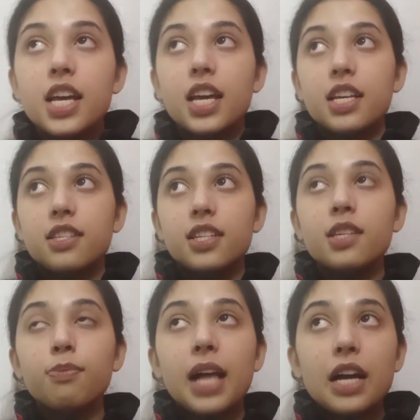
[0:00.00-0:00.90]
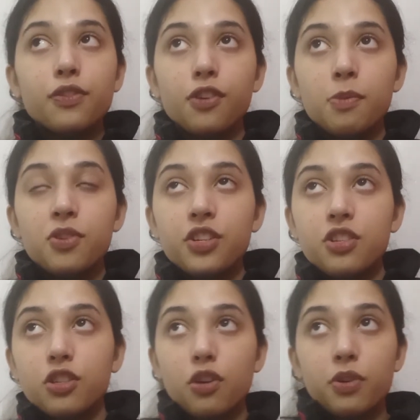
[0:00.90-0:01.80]
it's a platform you can
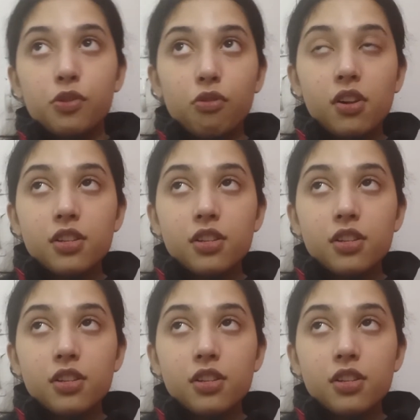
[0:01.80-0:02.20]
just go on Google,